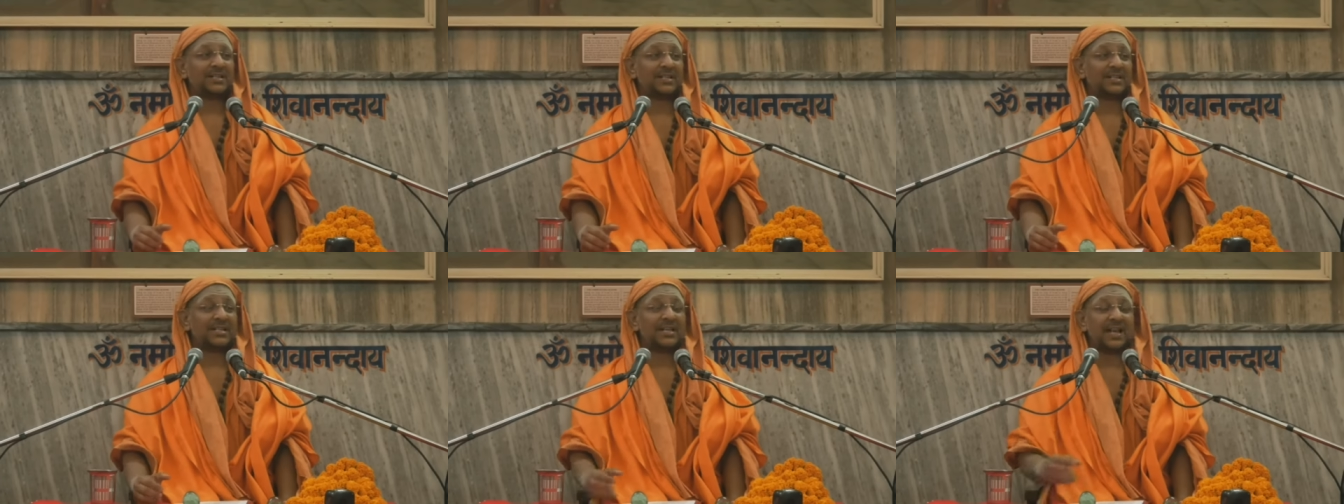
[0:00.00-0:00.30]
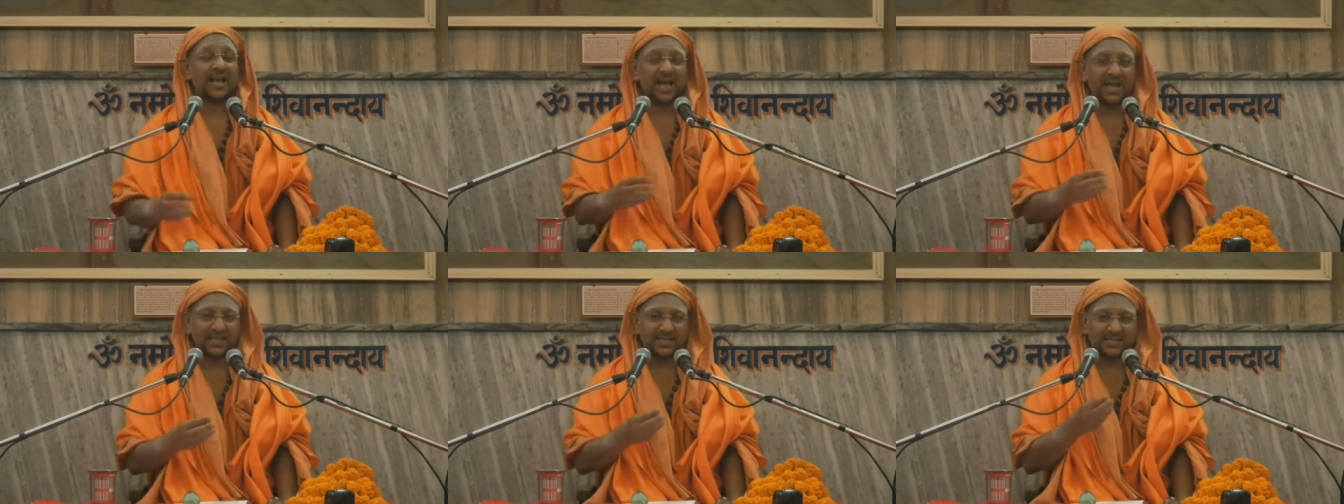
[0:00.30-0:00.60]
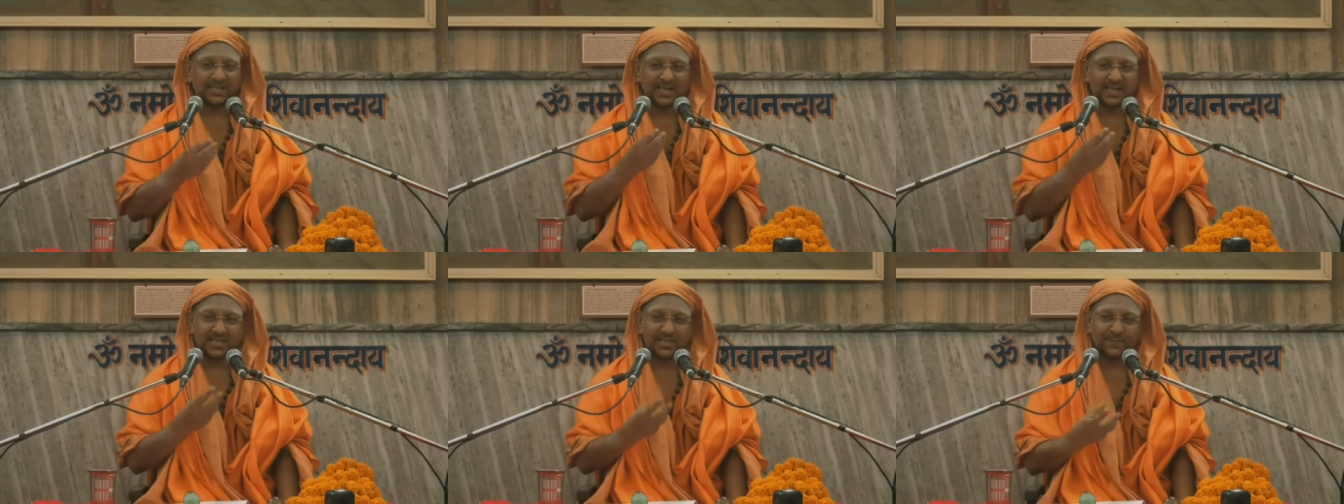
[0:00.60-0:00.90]
He
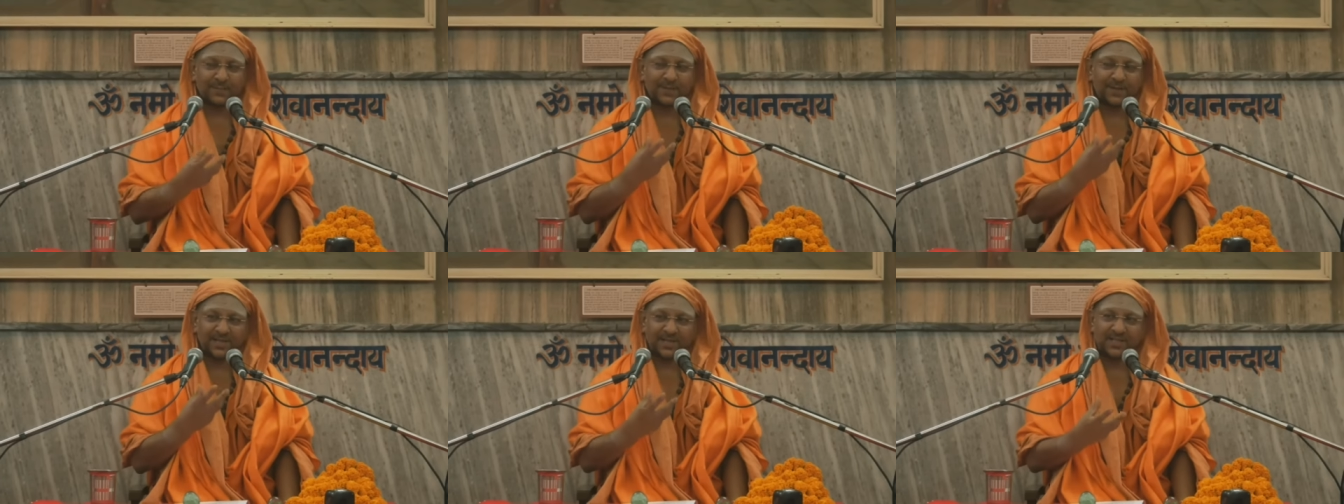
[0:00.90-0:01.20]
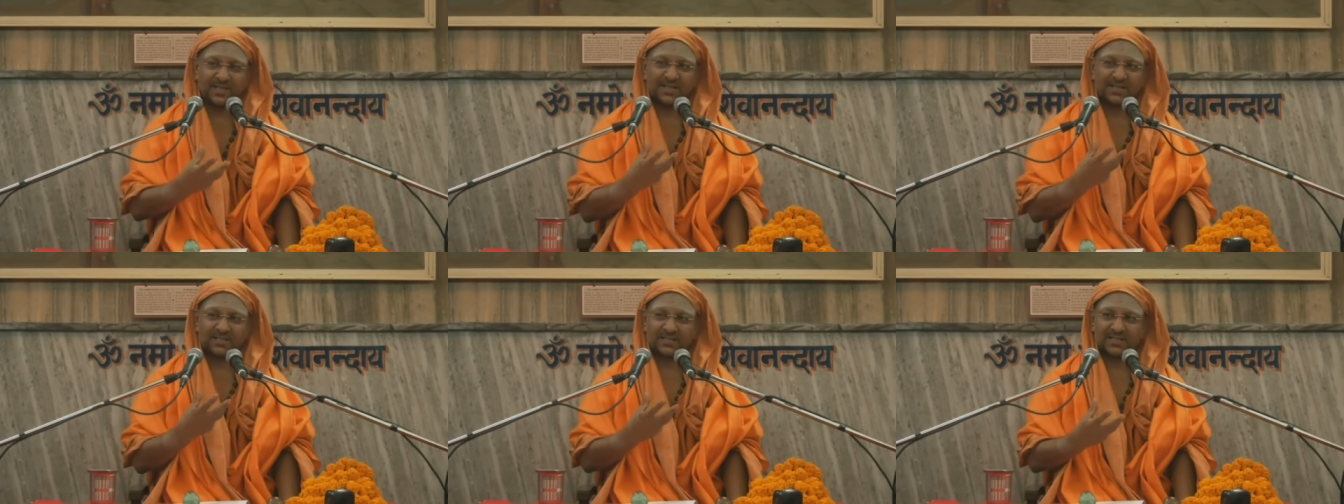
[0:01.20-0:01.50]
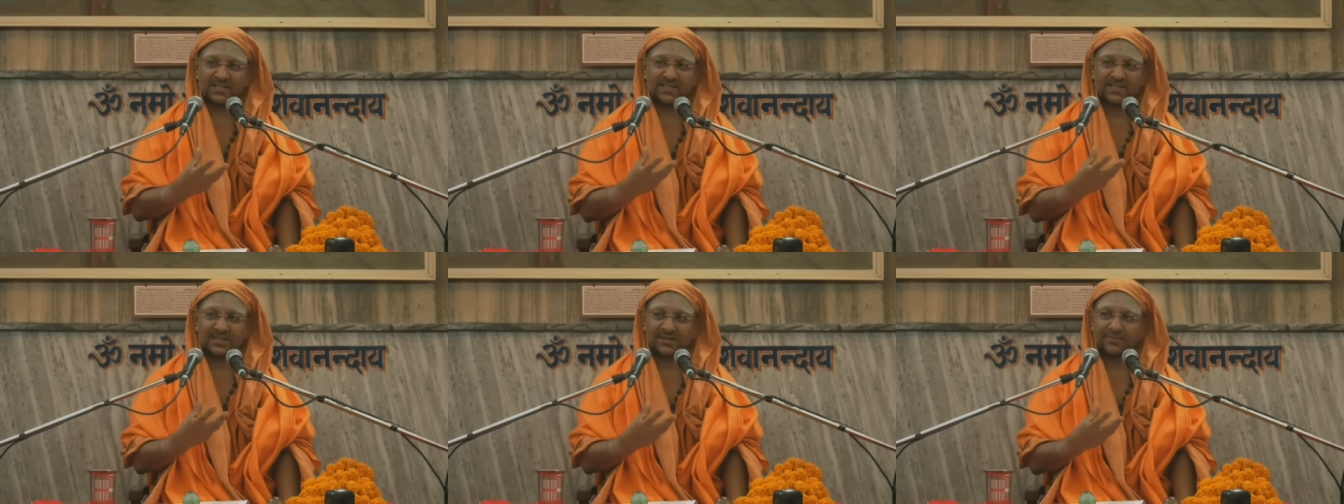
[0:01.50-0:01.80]
has the
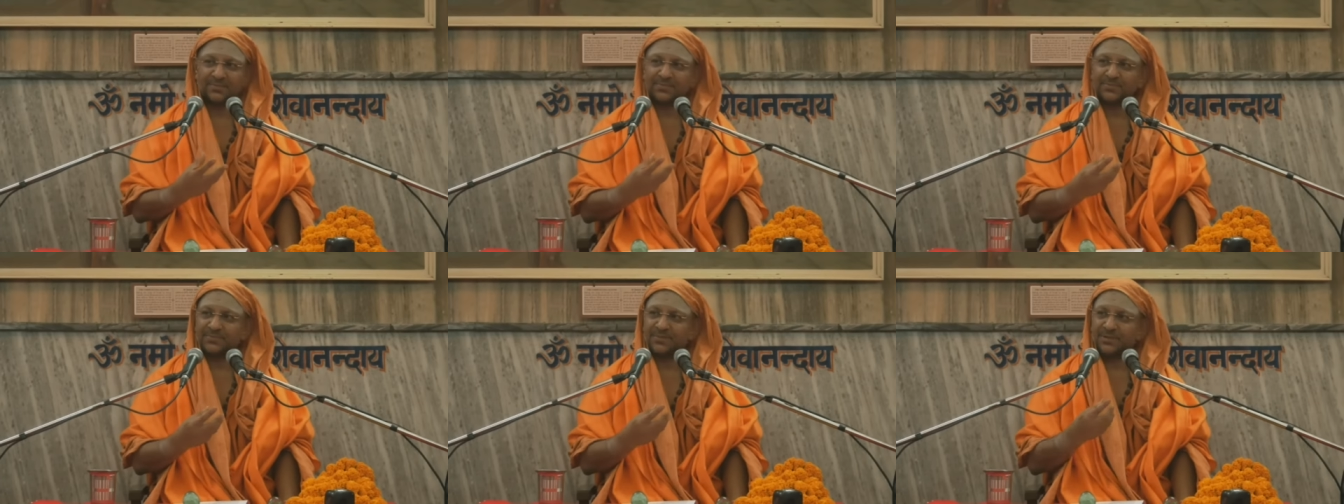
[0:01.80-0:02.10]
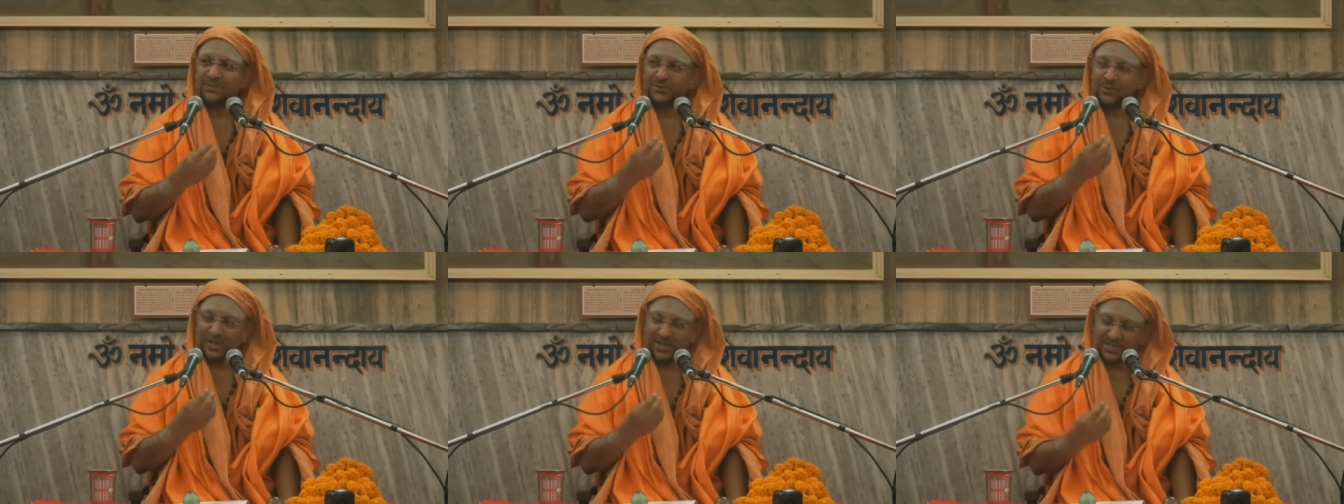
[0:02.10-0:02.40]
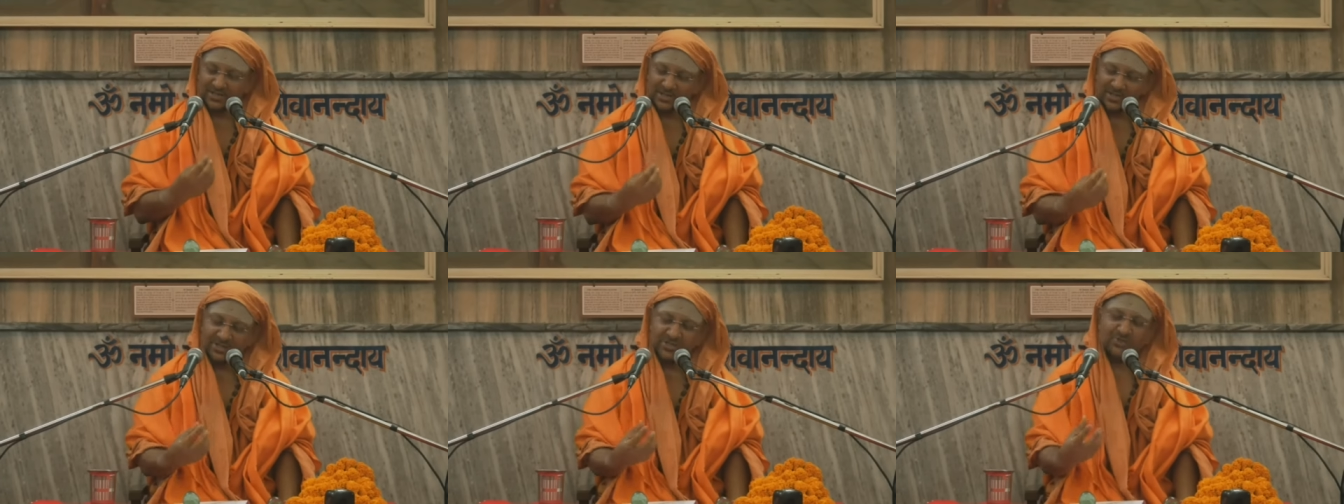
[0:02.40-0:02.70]
experience in him, you
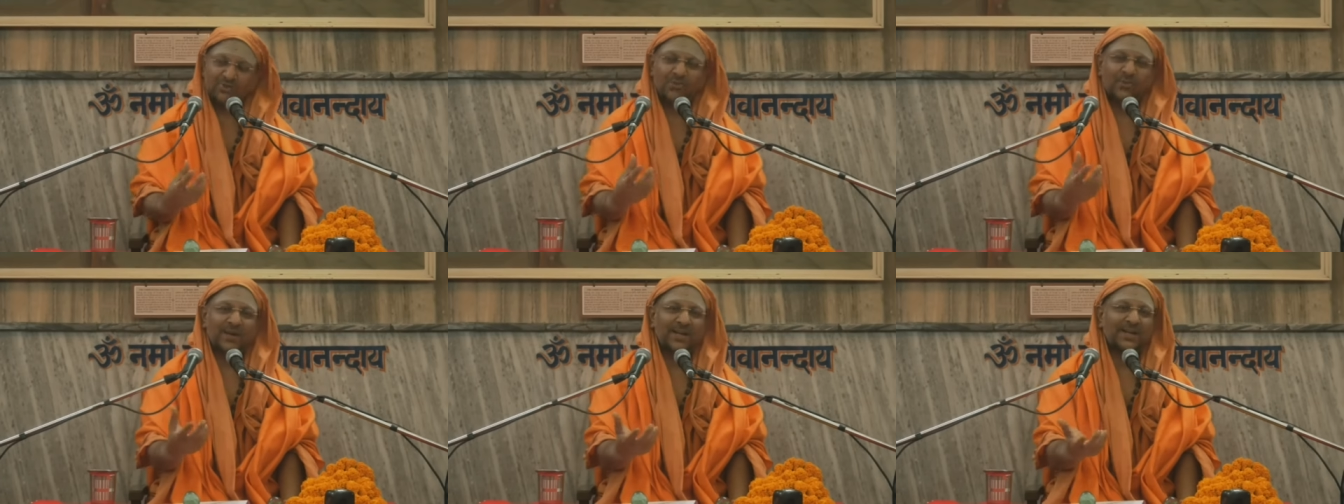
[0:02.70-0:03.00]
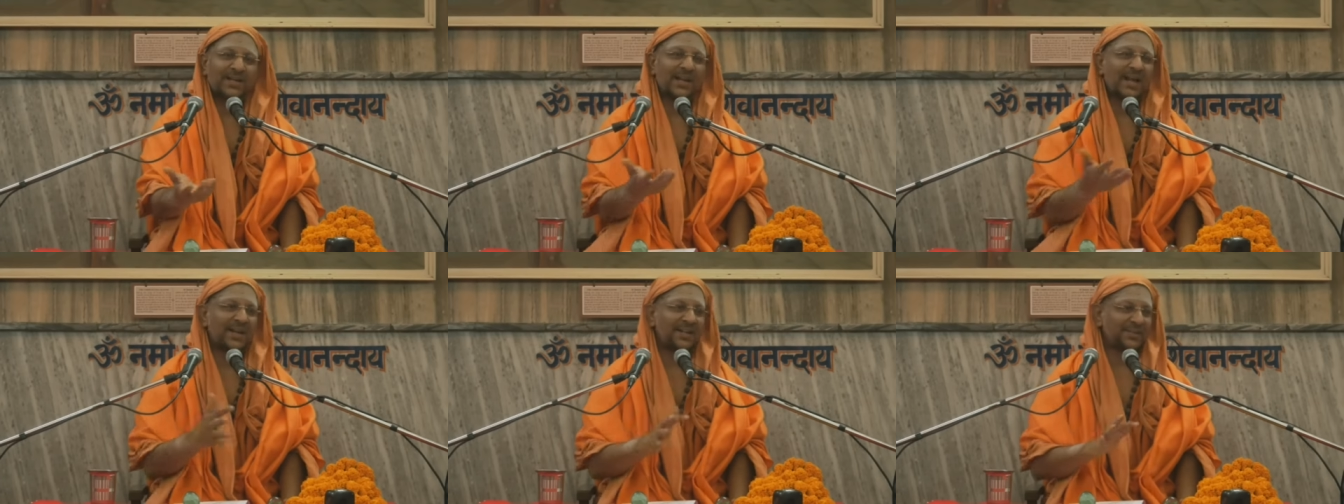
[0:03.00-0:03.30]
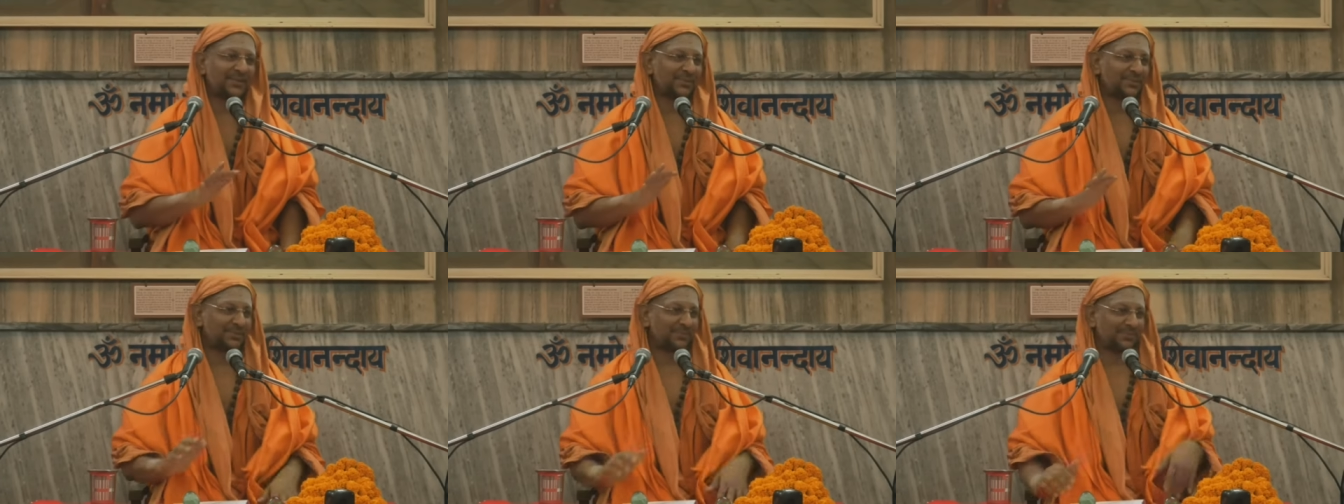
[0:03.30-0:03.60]
can just go and
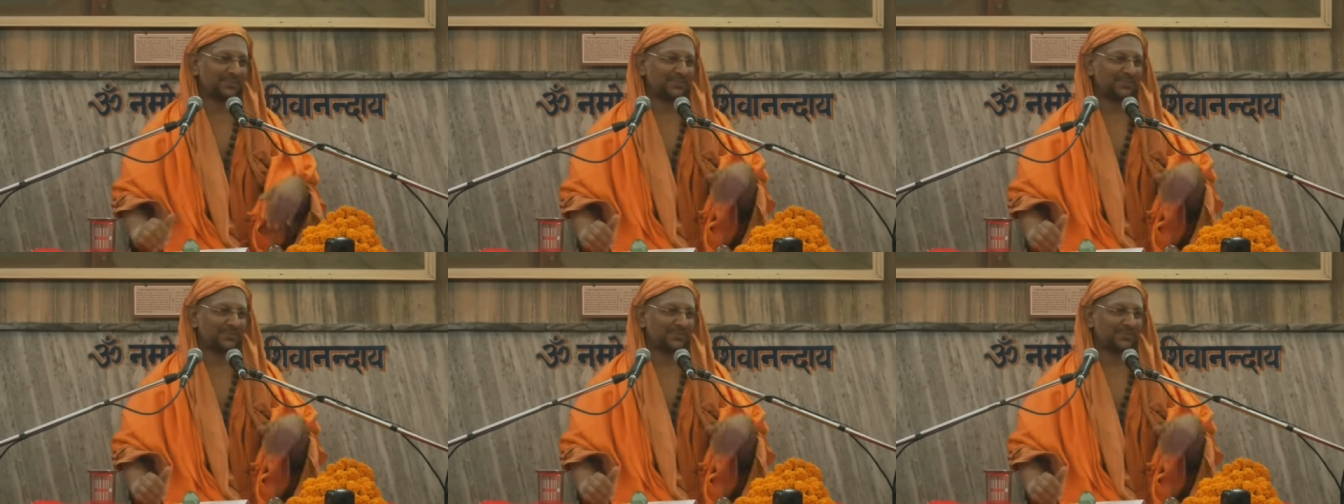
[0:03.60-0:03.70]
light.